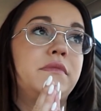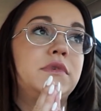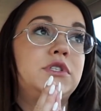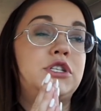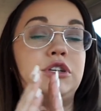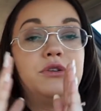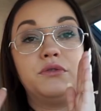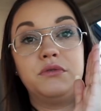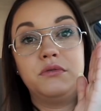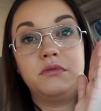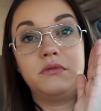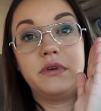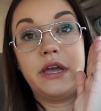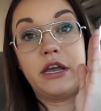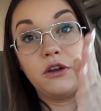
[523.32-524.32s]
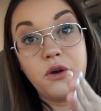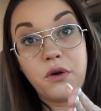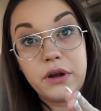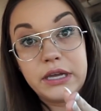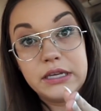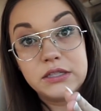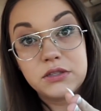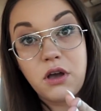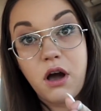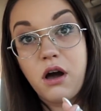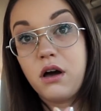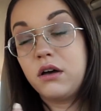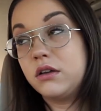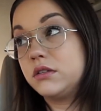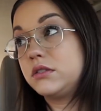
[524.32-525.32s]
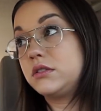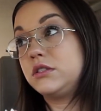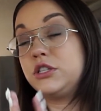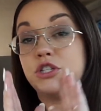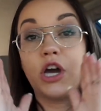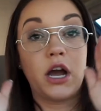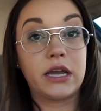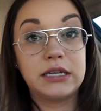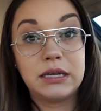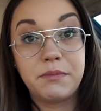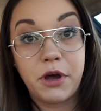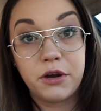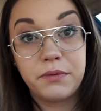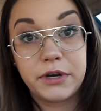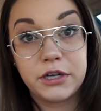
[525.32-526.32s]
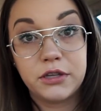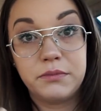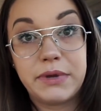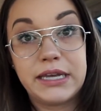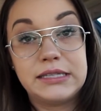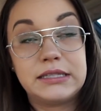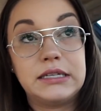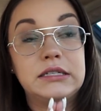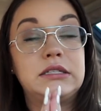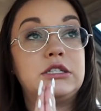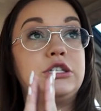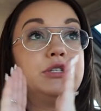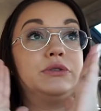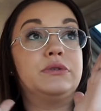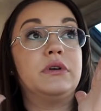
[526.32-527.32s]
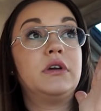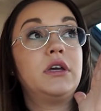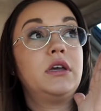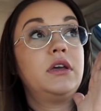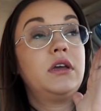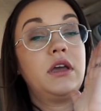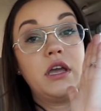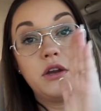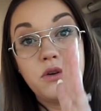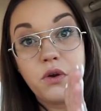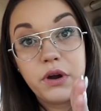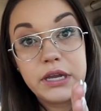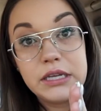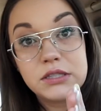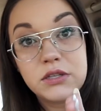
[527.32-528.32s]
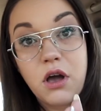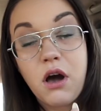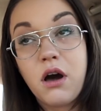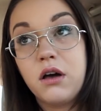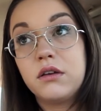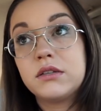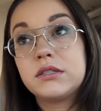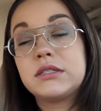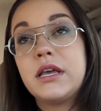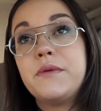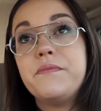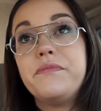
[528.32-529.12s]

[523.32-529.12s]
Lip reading: to ignoring his calls, to talking to him on a regular basis, to ignoring his calls.